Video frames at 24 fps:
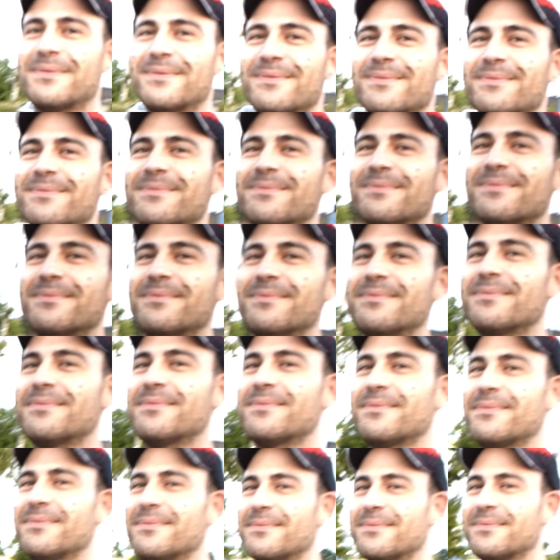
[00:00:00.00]
These
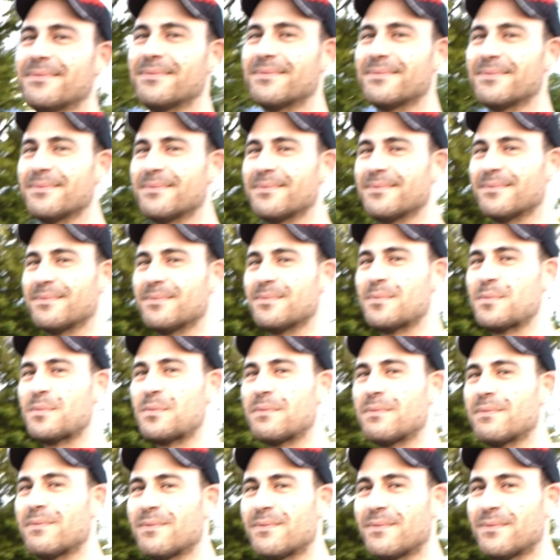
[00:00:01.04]
cars,
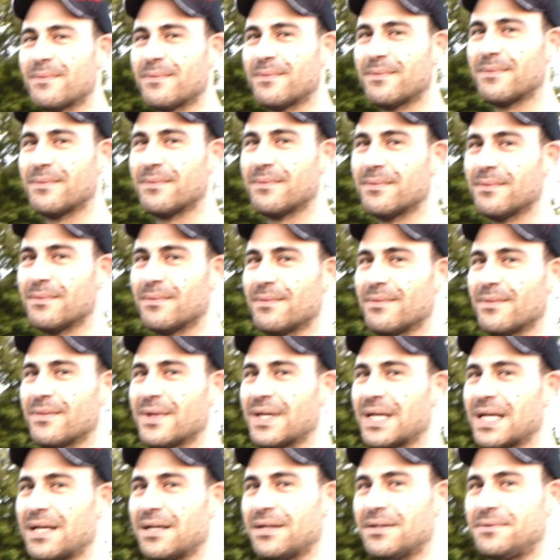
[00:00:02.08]
I know
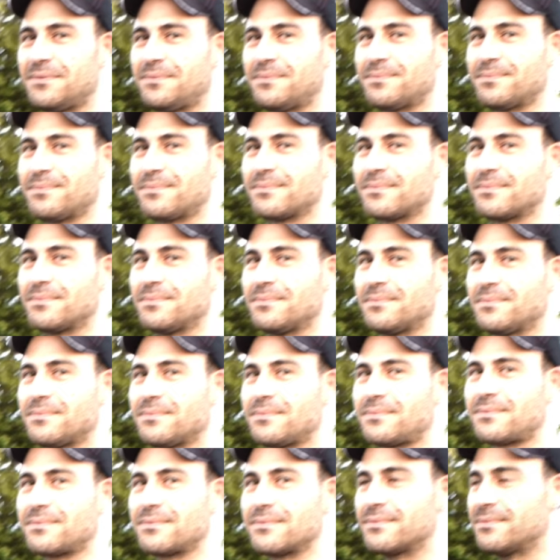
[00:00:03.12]
you say you've owned it for 3
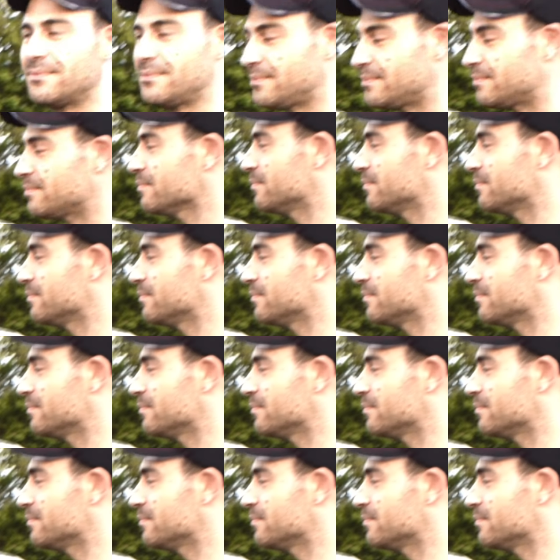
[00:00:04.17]
years.